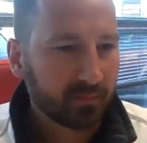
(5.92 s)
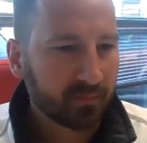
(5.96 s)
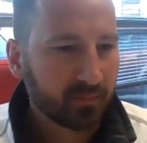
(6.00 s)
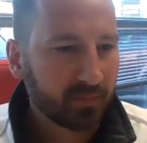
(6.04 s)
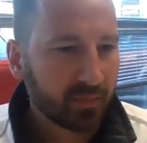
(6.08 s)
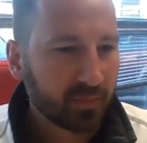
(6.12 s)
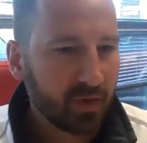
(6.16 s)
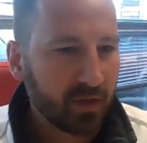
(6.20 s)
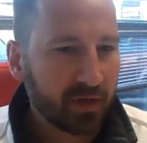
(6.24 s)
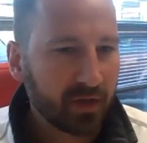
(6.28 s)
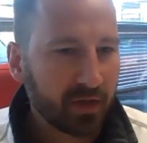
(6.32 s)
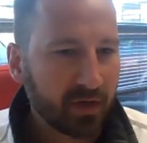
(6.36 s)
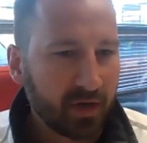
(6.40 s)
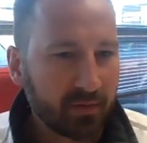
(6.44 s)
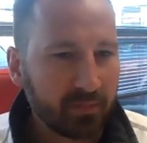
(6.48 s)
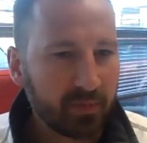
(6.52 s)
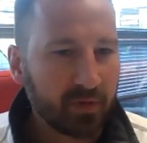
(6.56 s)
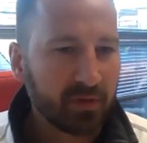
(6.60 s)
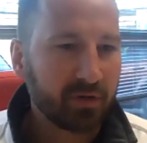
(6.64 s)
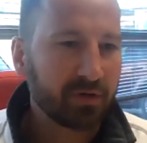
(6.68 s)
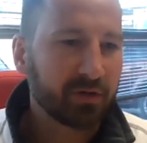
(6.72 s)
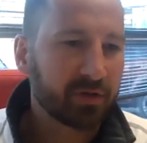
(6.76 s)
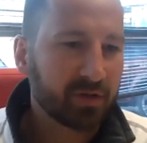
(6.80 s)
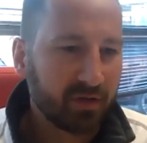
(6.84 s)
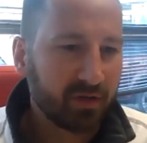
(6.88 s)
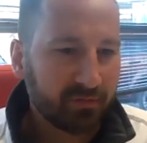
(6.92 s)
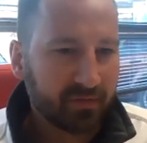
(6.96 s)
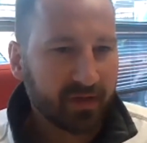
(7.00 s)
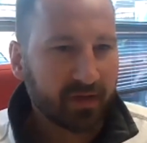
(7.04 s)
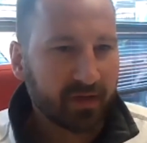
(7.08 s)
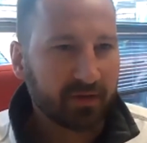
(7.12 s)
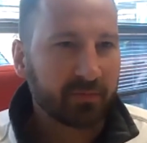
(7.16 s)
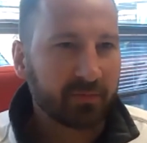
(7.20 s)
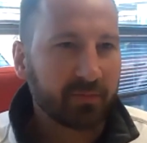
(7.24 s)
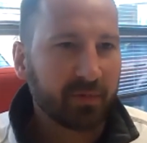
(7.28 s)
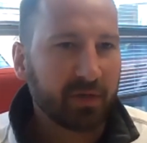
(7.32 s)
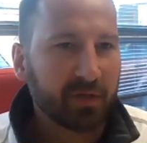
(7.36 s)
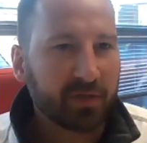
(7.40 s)
You can unmute yourself now,
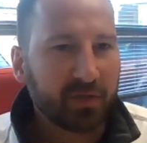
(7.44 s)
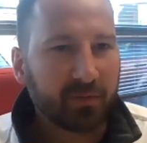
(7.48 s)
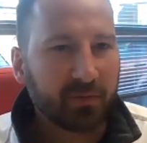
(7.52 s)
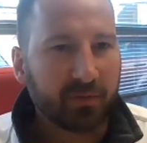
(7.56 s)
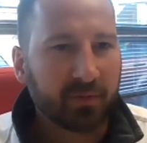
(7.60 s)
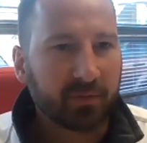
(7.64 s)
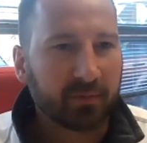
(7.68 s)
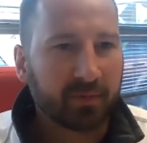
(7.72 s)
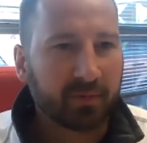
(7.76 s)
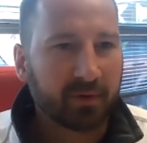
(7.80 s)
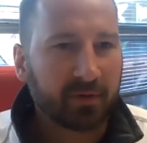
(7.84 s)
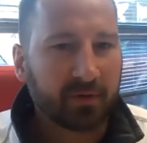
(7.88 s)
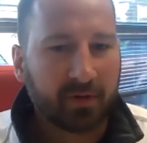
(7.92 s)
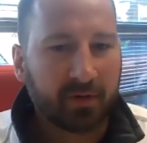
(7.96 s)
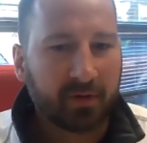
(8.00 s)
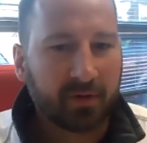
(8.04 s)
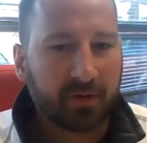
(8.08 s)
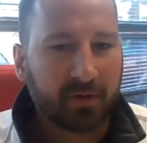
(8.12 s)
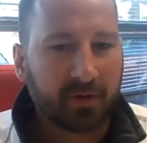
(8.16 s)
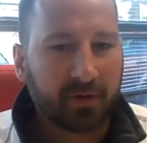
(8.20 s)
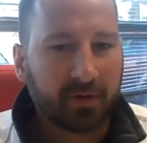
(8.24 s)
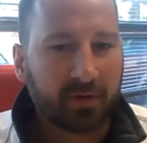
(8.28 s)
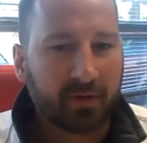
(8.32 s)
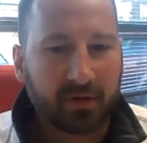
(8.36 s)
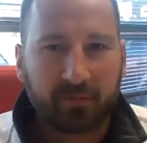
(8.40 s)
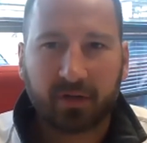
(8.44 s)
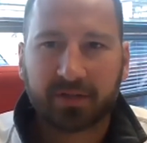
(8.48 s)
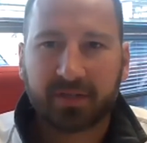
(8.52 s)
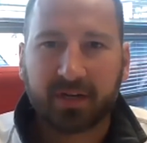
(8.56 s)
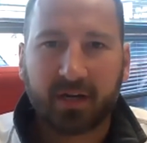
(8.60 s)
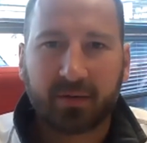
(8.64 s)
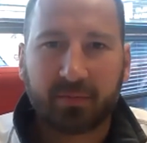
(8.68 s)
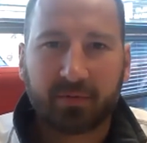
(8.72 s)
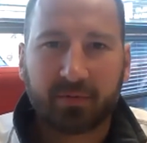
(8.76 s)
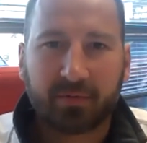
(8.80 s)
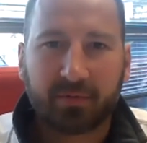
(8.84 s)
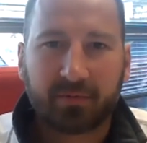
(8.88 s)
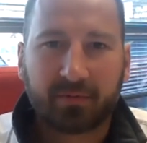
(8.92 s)
Dimitri. We're all
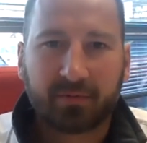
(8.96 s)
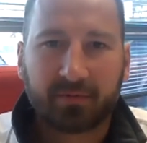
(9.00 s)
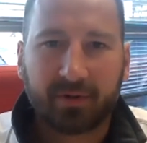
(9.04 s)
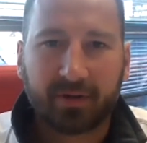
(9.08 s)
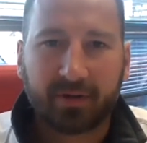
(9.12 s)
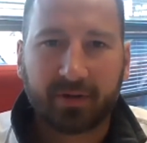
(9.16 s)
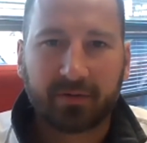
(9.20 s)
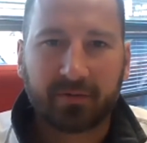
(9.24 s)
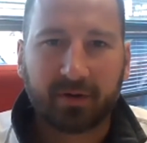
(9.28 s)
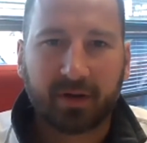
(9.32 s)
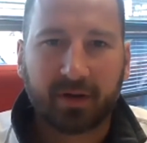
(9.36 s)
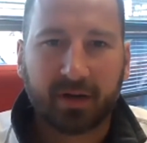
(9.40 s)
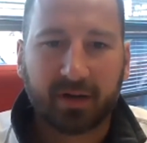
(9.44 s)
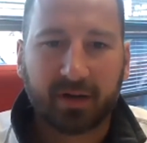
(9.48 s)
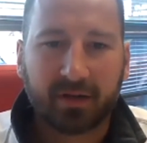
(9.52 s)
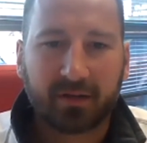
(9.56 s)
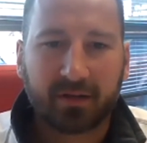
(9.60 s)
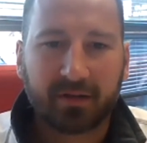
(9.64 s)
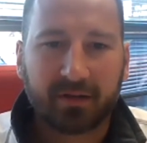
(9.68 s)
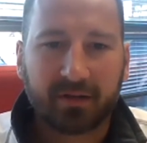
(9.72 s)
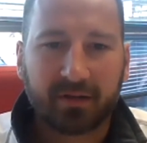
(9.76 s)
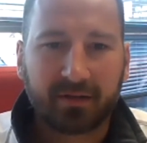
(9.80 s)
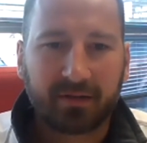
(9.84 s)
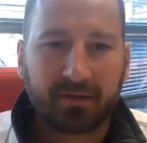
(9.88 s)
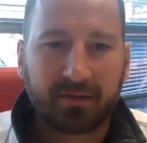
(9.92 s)
set up, ready to rock.